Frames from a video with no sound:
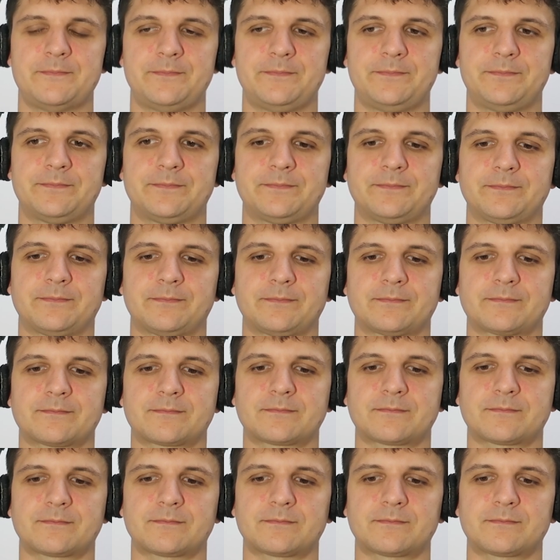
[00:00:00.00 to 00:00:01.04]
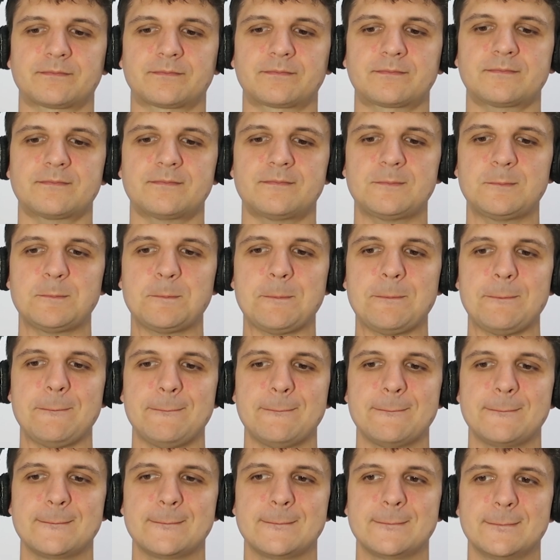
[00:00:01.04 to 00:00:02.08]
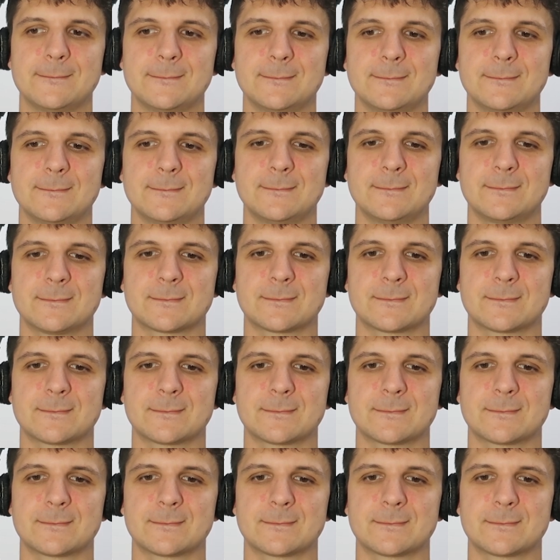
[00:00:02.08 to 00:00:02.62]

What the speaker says: Nobody speaks.